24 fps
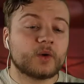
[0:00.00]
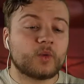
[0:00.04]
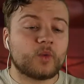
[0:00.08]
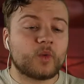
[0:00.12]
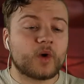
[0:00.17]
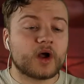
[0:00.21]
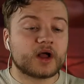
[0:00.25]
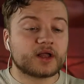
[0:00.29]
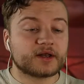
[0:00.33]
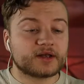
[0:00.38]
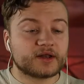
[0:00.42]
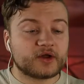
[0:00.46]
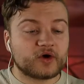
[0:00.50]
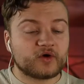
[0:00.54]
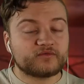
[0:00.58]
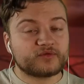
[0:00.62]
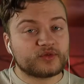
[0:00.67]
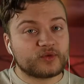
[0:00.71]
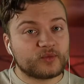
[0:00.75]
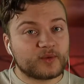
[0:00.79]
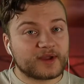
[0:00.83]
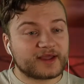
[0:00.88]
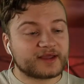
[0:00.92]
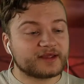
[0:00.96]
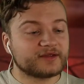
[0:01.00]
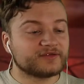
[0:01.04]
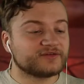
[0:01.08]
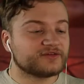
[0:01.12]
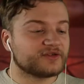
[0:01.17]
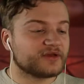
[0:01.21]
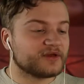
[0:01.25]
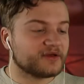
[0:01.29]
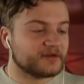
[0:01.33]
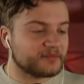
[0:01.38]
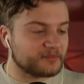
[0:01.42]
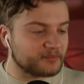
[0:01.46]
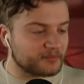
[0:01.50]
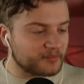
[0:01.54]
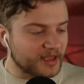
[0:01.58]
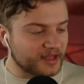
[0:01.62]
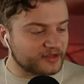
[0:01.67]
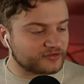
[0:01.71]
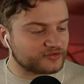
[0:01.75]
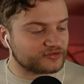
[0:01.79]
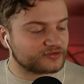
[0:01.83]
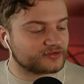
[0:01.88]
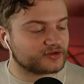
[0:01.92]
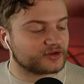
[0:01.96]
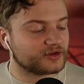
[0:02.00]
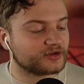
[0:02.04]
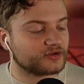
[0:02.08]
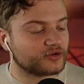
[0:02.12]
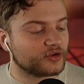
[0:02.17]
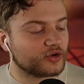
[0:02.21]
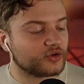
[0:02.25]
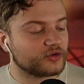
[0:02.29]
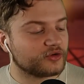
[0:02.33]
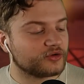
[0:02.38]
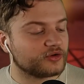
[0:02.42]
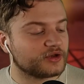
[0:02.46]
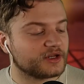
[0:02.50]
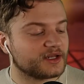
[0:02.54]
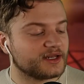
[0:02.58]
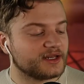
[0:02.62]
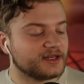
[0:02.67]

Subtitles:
One of the Wicca's best known